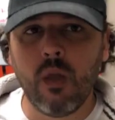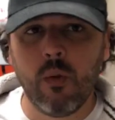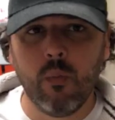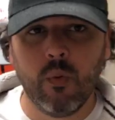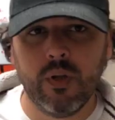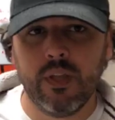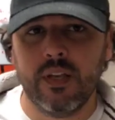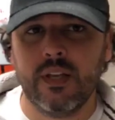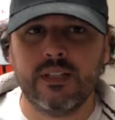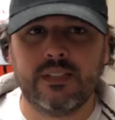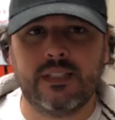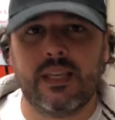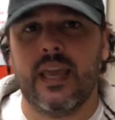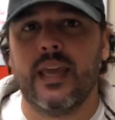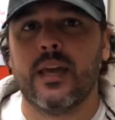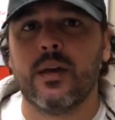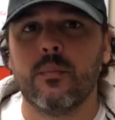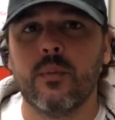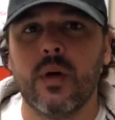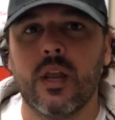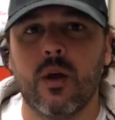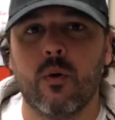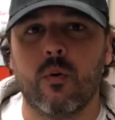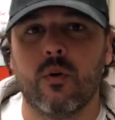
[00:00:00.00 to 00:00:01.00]
I want you to take a
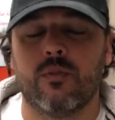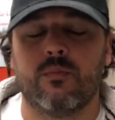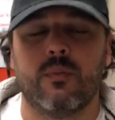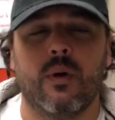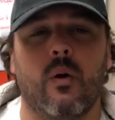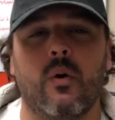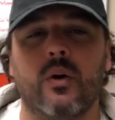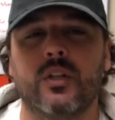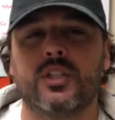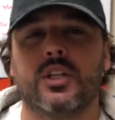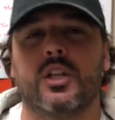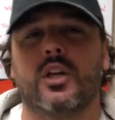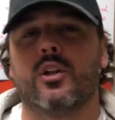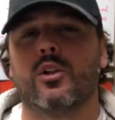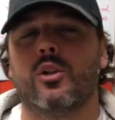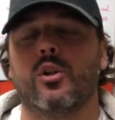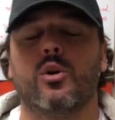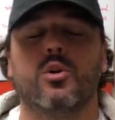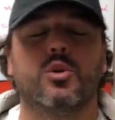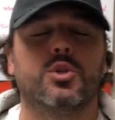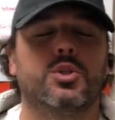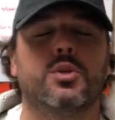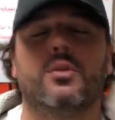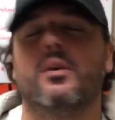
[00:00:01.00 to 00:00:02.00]
minute with me. I want you to
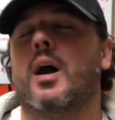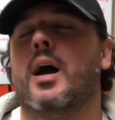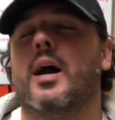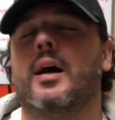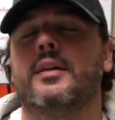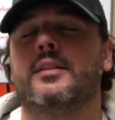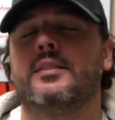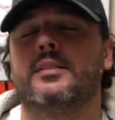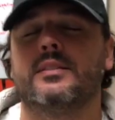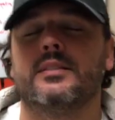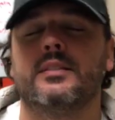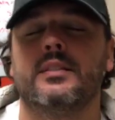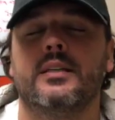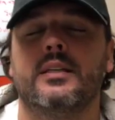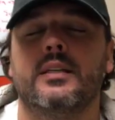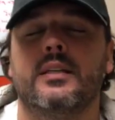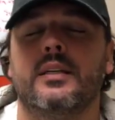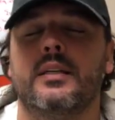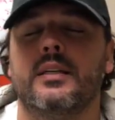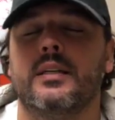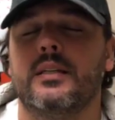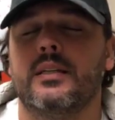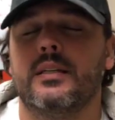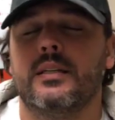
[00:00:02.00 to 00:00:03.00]
close your eyes.
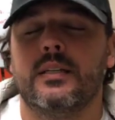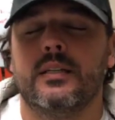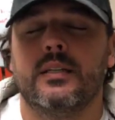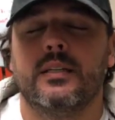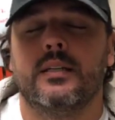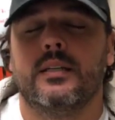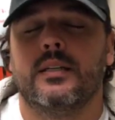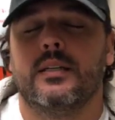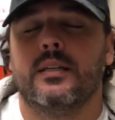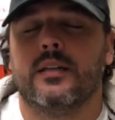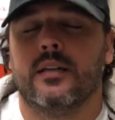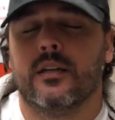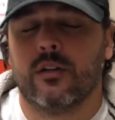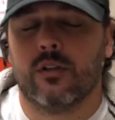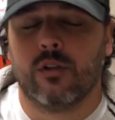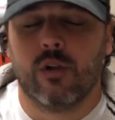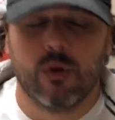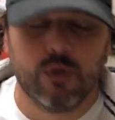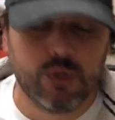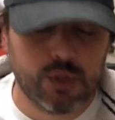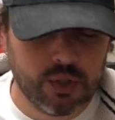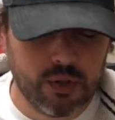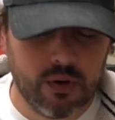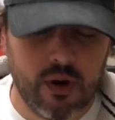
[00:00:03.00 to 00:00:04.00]

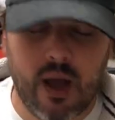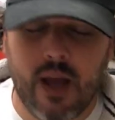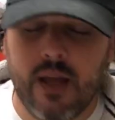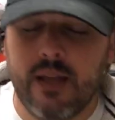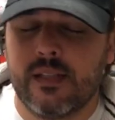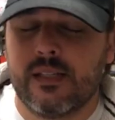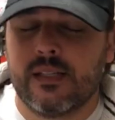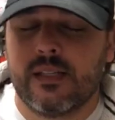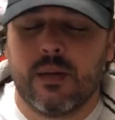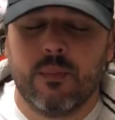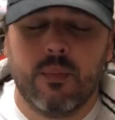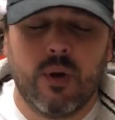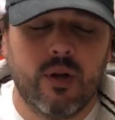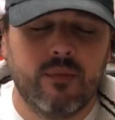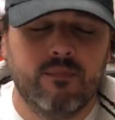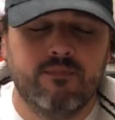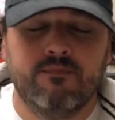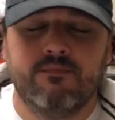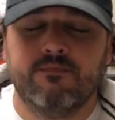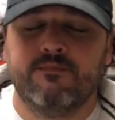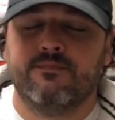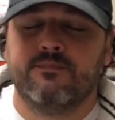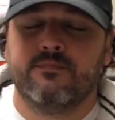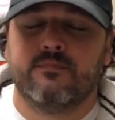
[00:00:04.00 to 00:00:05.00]
Close your eyes. Come on.
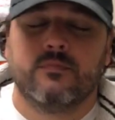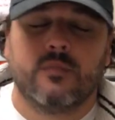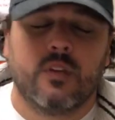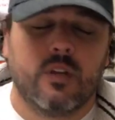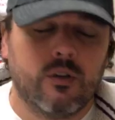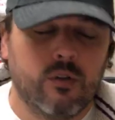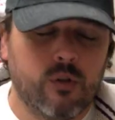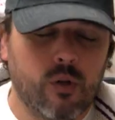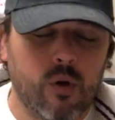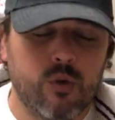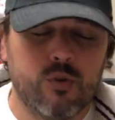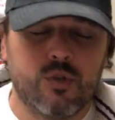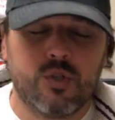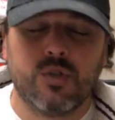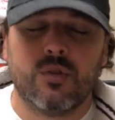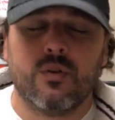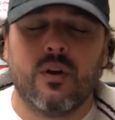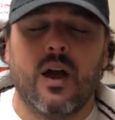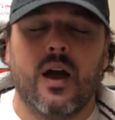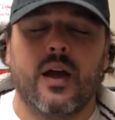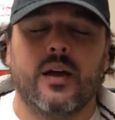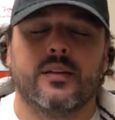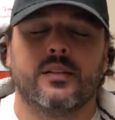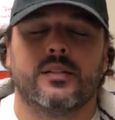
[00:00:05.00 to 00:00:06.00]
Close your
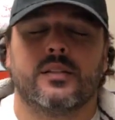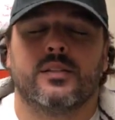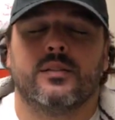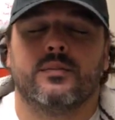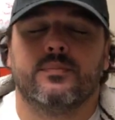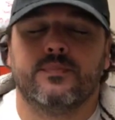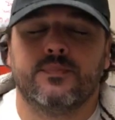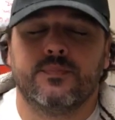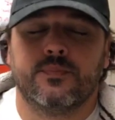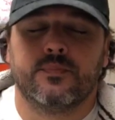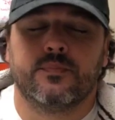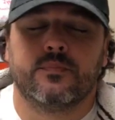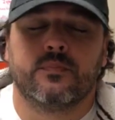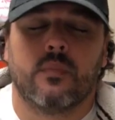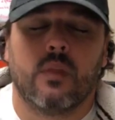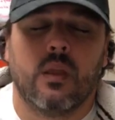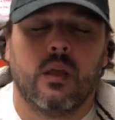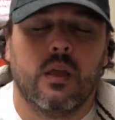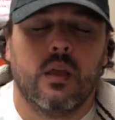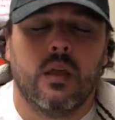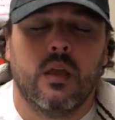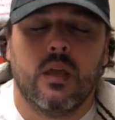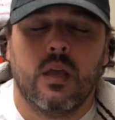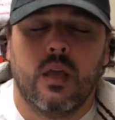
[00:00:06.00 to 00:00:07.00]
eyes.
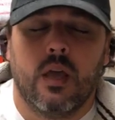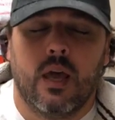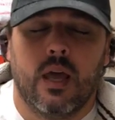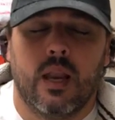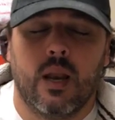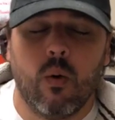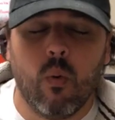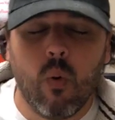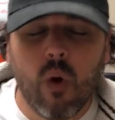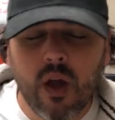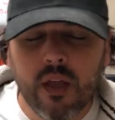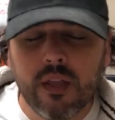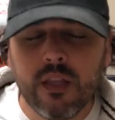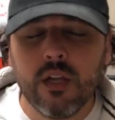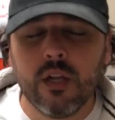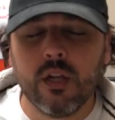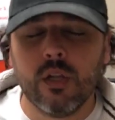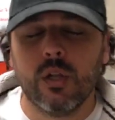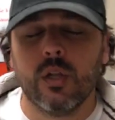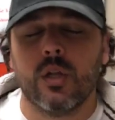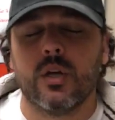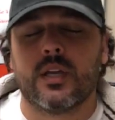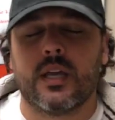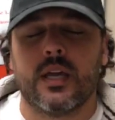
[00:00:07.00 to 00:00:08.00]
And I want you to
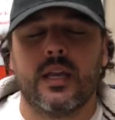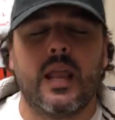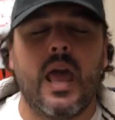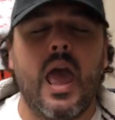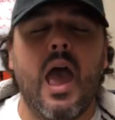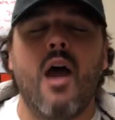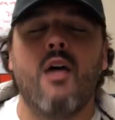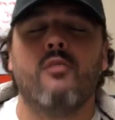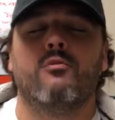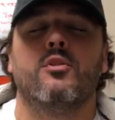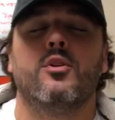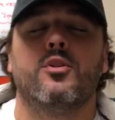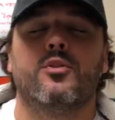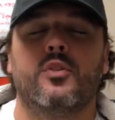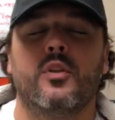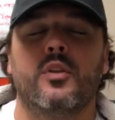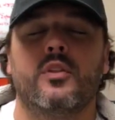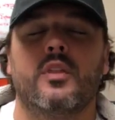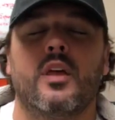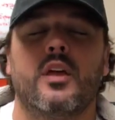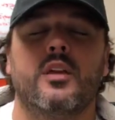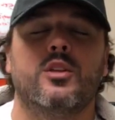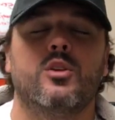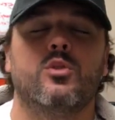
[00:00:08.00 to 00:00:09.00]
look at
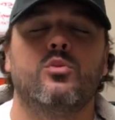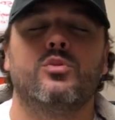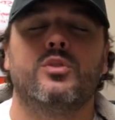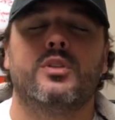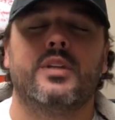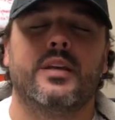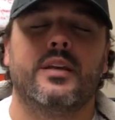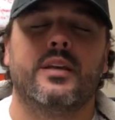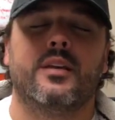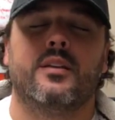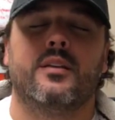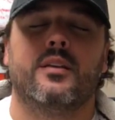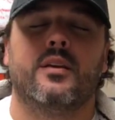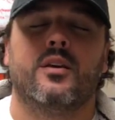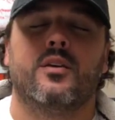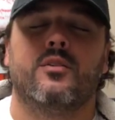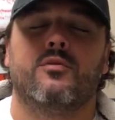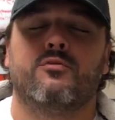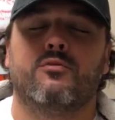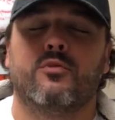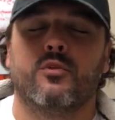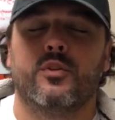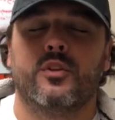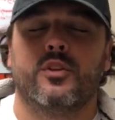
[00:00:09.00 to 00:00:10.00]
everything that you did
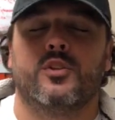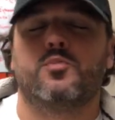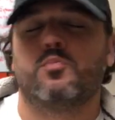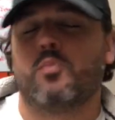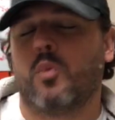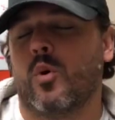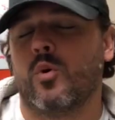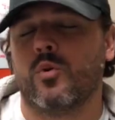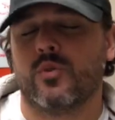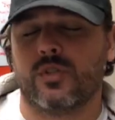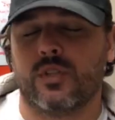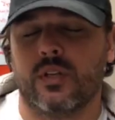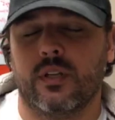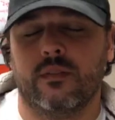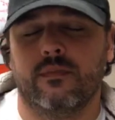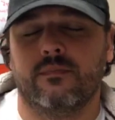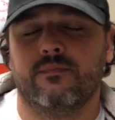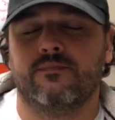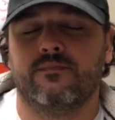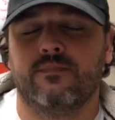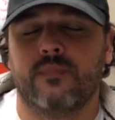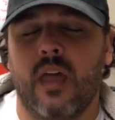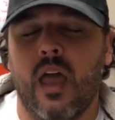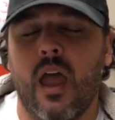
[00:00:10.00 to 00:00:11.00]
for this person.
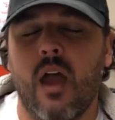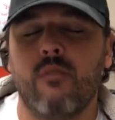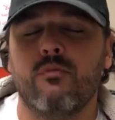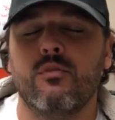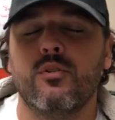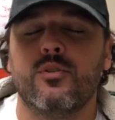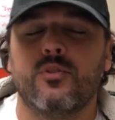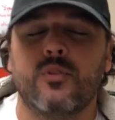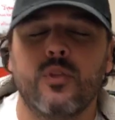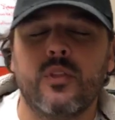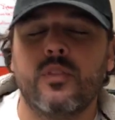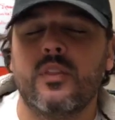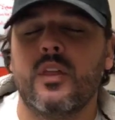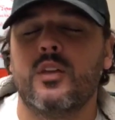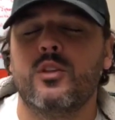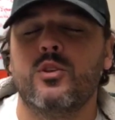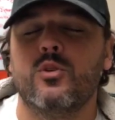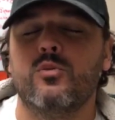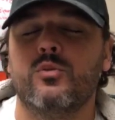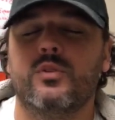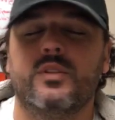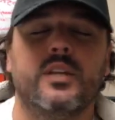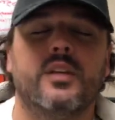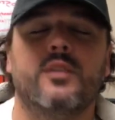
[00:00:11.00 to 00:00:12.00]
Everything that
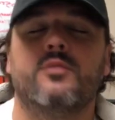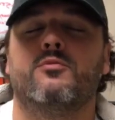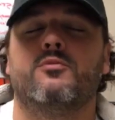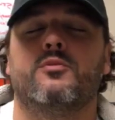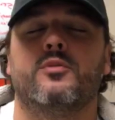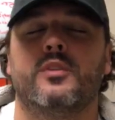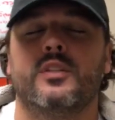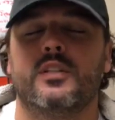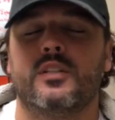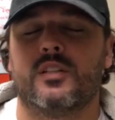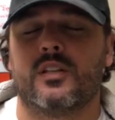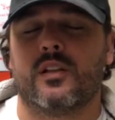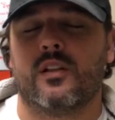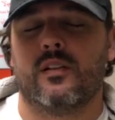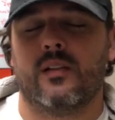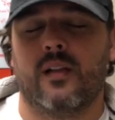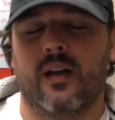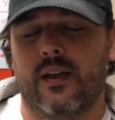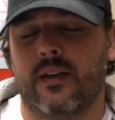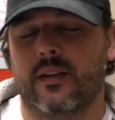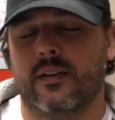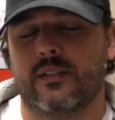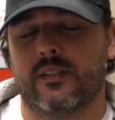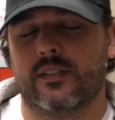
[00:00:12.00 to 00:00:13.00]
you did for these
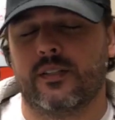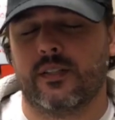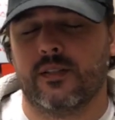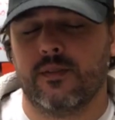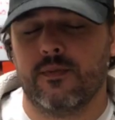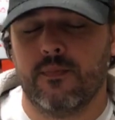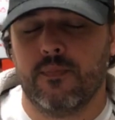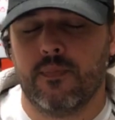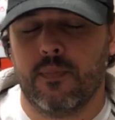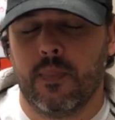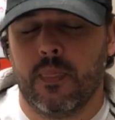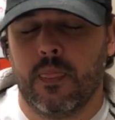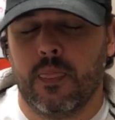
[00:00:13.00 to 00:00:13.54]
clients.